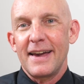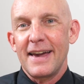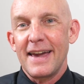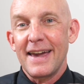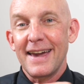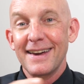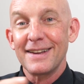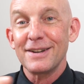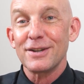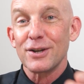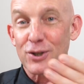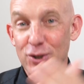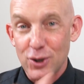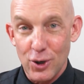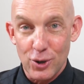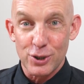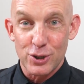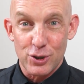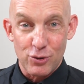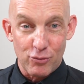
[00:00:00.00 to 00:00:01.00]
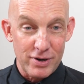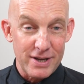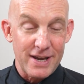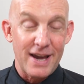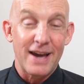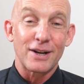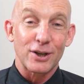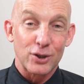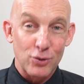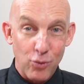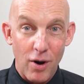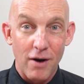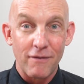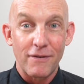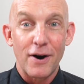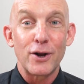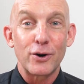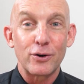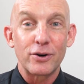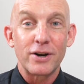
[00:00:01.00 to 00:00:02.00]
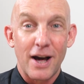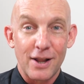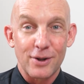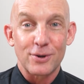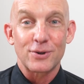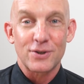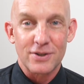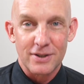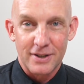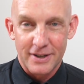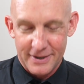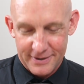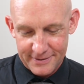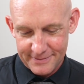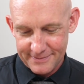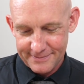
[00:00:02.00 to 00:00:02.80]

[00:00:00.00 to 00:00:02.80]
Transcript: and a surgery and a $1,200 sling.